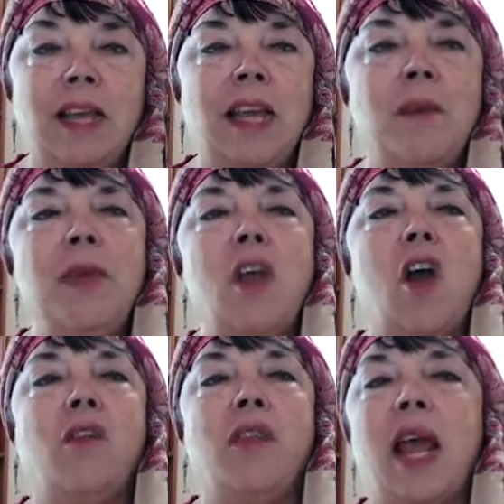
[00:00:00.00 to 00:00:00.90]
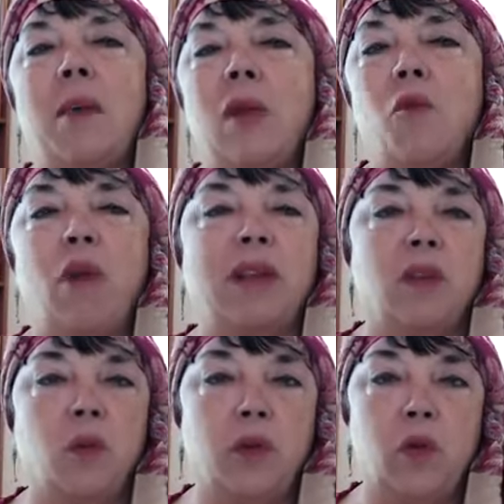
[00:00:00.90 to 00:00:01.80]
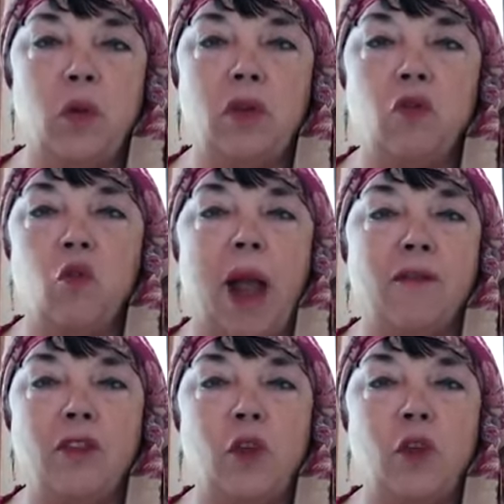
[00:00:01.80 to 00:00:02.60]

"Come ye on, that I may wrestle with you and gravel